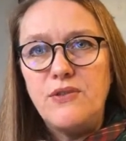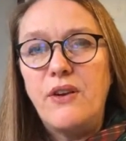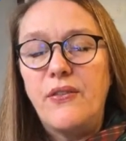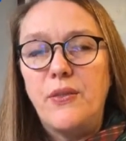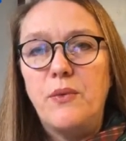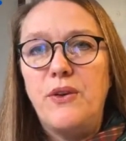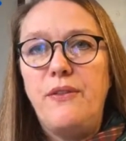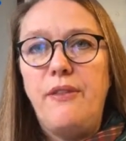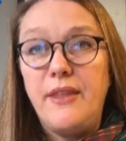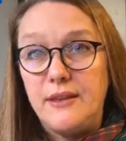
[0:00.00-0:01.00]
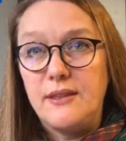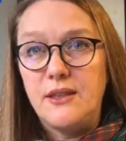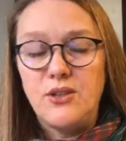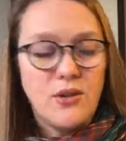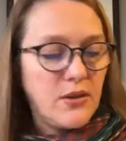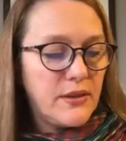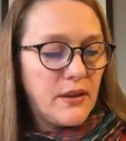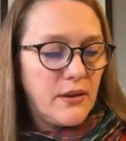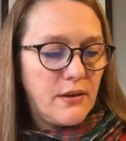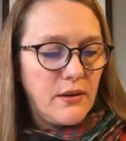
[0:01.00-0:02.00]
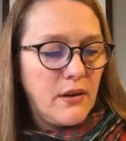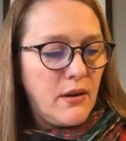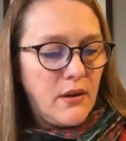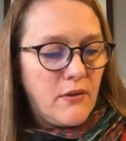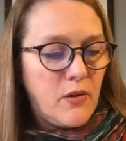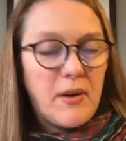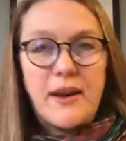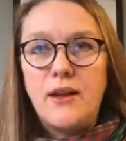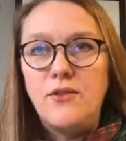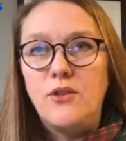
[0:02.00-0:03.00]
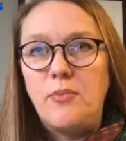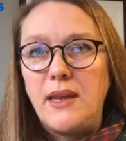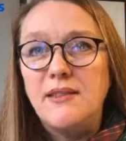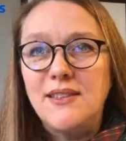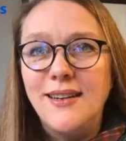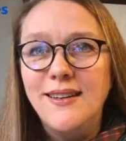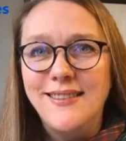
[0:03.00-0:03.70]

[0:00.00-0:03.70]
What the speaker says: you've got the word this that you're holding on for about 100 beats.